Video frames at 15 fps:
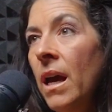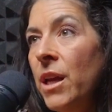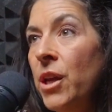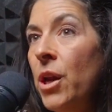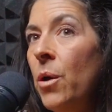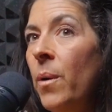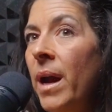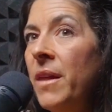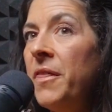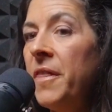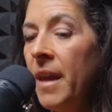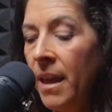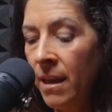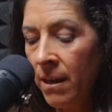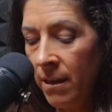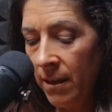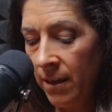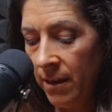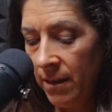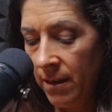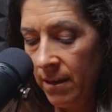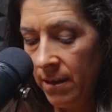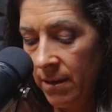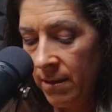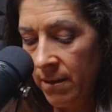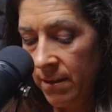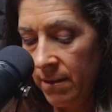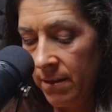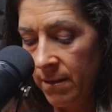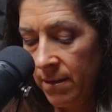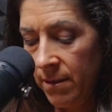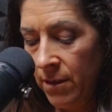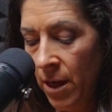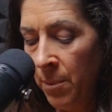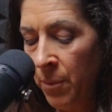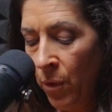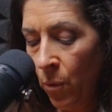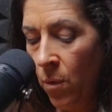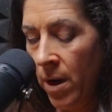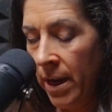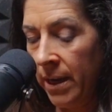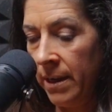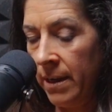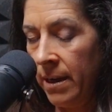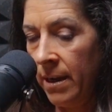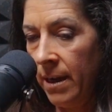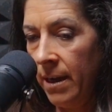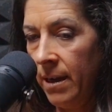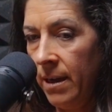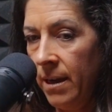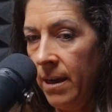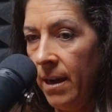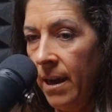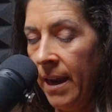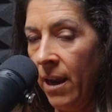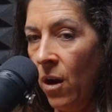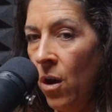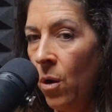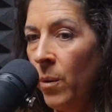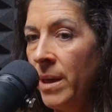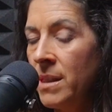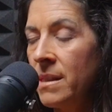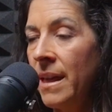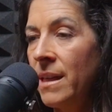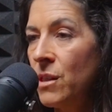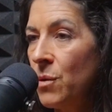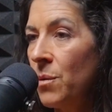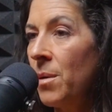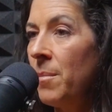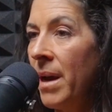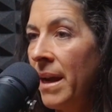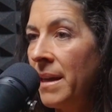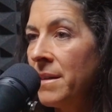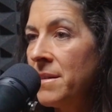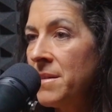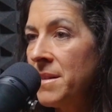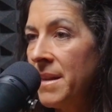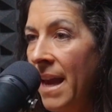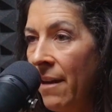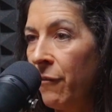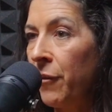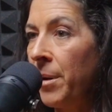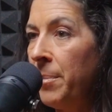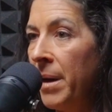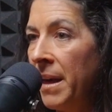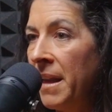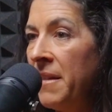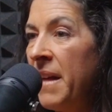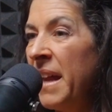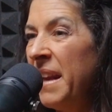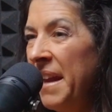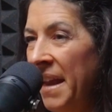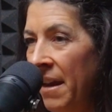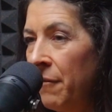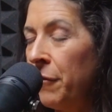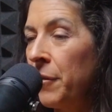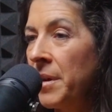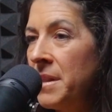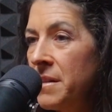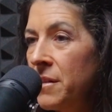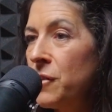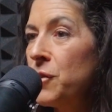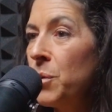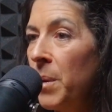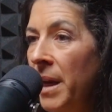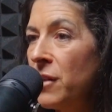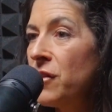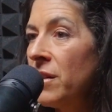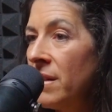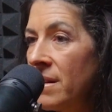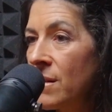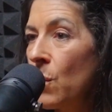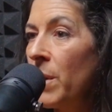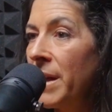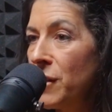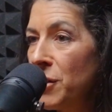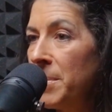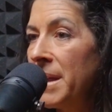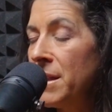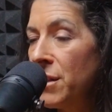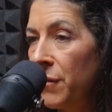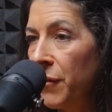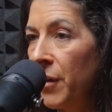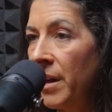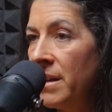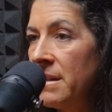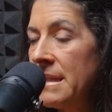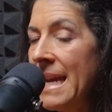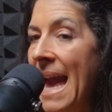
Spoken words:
I think, number one, I always like to remind everybody that every situation is going to be different.